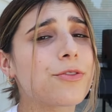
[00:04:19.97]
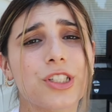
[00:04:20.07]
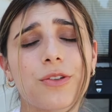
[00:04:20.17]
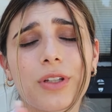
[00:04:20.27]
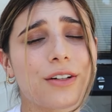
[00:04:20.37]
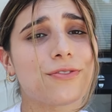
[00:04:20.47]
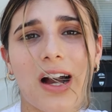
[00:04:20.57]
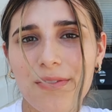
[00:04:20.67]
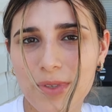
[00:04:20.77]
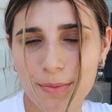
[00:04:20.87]
Give yourself like a
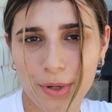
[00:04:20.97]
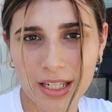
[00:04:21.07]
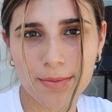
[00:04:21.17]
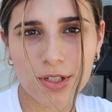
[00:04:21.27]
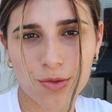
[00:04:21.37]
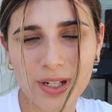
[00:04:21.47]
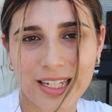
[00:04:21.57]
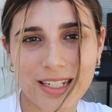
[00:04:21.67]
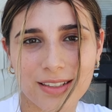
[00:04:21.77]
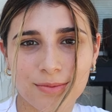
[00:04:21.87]
five minute break in
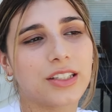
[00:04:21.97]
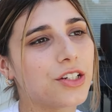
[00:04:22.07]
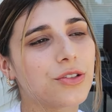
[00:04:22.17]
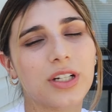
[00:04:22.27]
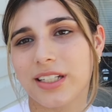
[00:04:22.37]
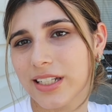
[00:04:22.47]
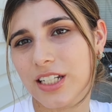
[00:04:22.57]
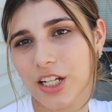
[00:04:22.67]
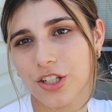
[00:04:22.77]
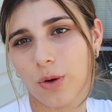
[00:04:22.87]
between, and then you can
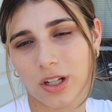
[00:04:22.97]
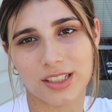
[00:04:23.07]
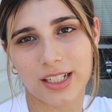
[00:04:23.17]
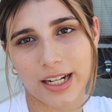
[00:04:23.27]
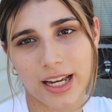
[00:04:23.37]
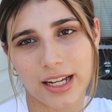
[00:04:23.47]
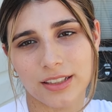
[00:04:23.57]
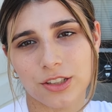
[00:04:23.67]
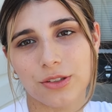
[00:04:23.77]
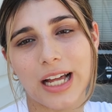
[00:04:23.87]
continue on studying.
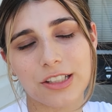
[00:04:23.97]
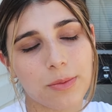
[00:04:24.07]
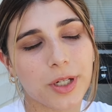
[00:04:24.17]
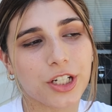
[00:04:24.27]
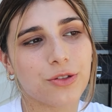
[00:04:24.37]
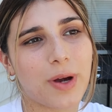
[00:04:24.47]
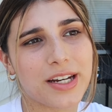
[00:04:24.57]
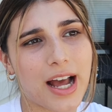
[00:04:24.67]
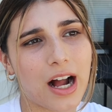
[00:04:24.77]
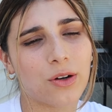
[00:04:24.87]
So that's what we're gonna do
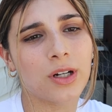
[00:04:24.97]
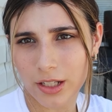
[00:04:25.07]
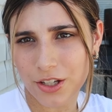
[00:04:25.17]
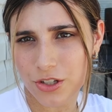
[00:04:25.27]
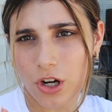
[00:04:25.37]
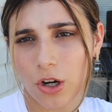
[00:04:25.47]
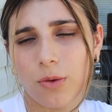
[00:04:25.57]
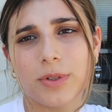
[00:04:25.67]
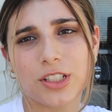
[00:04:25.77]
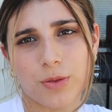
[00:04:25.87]
right now. I'll let you know
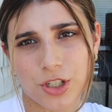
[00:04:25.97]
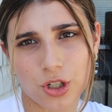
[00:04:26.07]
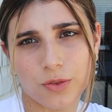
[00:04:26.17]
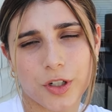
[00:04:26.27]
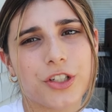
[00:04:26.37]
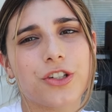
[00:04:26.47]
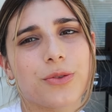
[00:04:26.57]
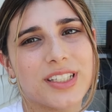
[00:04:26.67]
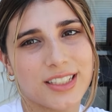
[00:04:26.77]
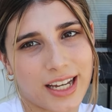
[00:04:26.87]
when we switch over to doing